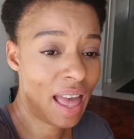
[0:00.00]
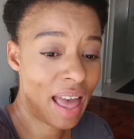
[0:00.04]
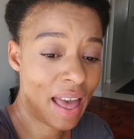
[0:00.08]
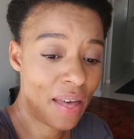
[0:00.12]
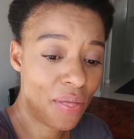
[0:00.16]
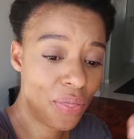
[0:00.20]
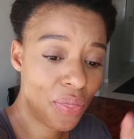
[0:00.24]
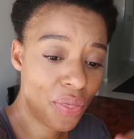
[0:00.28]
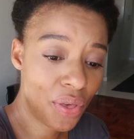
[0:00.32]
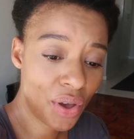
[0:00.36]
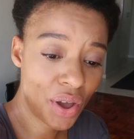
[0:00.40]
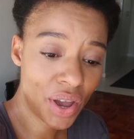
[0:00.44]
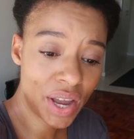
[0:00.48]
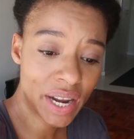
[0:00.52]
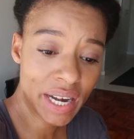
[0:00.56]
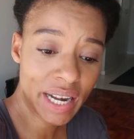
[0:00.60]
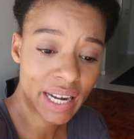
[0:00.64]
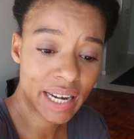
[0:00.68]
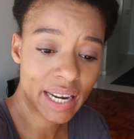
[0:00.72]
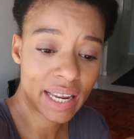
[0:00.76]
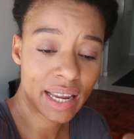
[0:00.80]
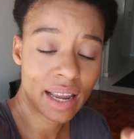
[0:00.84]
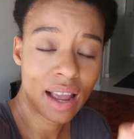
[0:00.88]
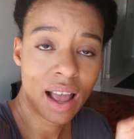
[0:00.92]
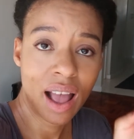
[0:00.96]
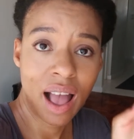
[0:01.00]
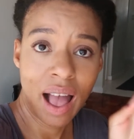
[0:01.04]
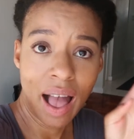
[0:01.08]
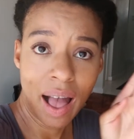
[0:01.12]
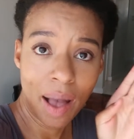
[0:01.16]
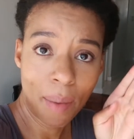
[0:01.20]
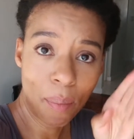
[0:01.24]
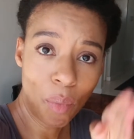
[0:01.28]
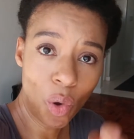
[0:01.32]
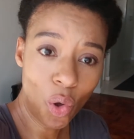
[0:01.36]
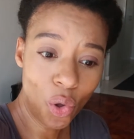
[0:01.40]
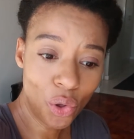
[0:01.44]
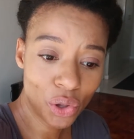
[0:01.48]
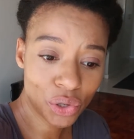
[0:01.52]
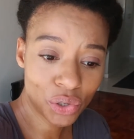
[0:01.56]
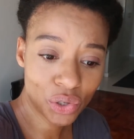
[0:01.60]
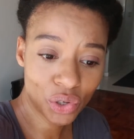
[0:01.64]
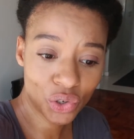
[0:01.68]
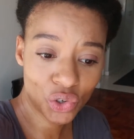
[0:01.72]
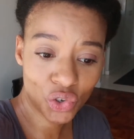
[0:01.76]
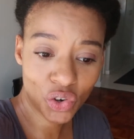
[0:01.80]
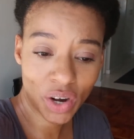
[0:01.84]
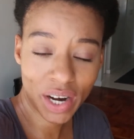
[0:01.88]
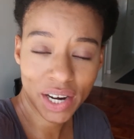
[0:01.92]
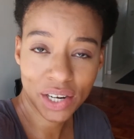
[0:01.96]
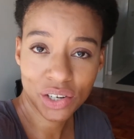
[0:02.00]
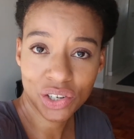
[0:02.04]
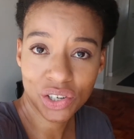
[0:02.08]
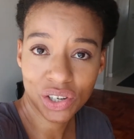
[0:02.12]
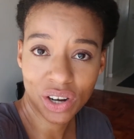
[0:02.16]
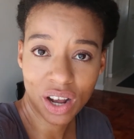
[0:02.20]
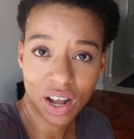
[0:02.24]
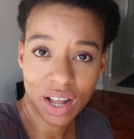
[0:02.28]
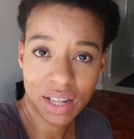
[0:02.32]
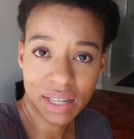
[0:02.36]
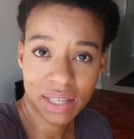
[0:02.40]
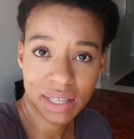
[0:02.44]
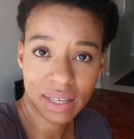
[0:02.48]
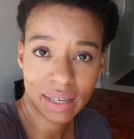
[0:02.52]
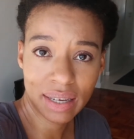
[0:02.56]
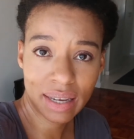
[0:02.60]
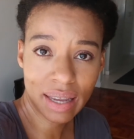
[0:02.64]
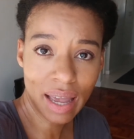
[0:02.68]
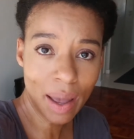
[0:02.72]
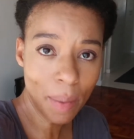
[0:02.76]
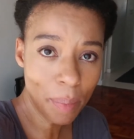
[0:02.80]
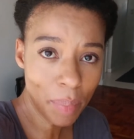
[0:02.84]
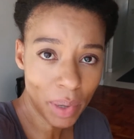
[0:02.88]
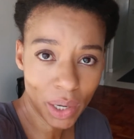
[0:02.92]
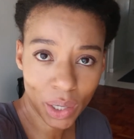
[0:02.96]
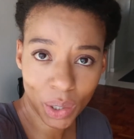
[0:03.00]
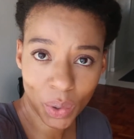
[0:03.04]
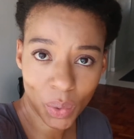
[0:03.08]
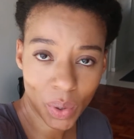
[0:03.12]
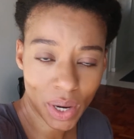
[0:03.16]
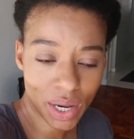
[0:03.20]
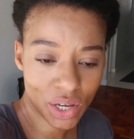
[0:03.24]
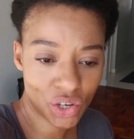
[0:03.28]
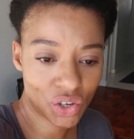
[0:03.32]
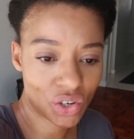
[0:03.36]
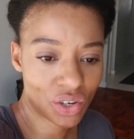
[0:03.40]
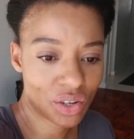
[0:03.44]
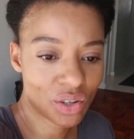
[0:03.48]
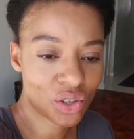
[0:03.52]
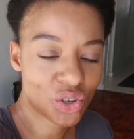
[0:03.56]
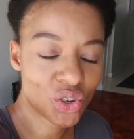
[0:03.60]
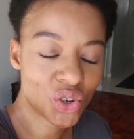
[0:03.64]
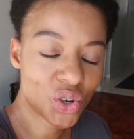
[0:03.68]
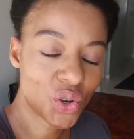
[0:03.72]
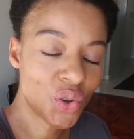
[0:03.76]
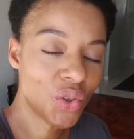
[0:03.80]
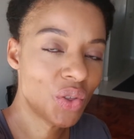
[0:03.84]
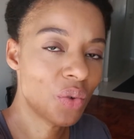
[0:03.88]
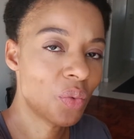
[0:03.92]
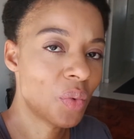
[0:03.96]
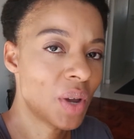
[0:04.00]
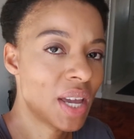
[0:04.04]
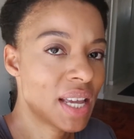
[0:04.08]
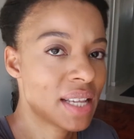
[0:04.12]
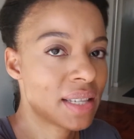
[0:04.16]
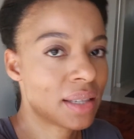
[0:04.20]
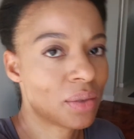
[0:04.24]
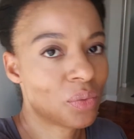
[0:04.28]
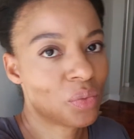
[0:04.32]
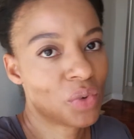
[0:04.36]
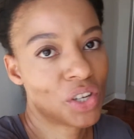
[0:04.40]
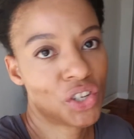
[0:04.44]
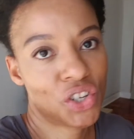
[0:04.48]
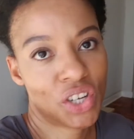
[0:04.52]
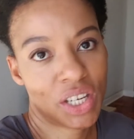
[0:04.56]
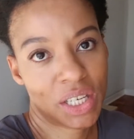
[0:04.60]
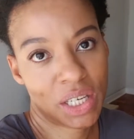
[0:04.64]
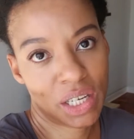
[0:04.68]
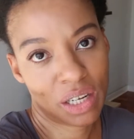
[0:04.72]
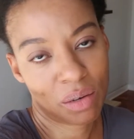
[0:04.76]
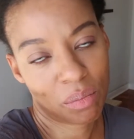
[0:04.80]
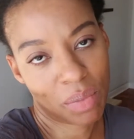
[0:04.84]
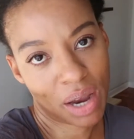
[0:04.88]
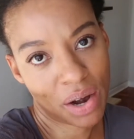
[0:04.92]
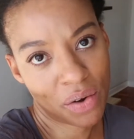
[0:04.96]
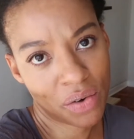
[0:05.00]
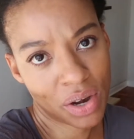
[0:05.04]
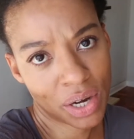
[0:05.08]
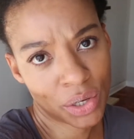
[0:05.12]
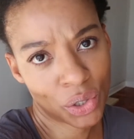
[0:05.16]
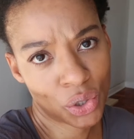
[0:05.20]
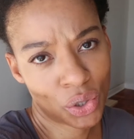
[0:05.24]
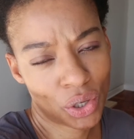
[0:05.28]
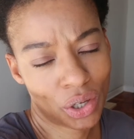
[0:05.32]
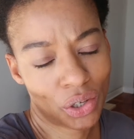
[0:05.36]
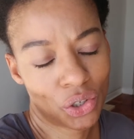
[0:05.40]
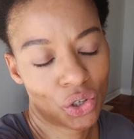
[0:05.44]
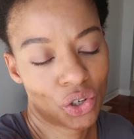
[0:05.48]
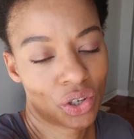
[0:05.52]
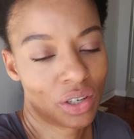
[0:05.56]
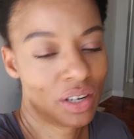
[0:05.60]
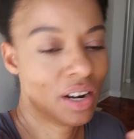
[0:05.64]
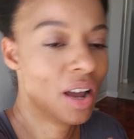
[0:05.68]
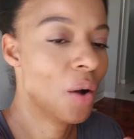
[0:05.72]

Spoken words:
and thirdly, I'm also trying to answer a couple of questions to the ways in which I did my research.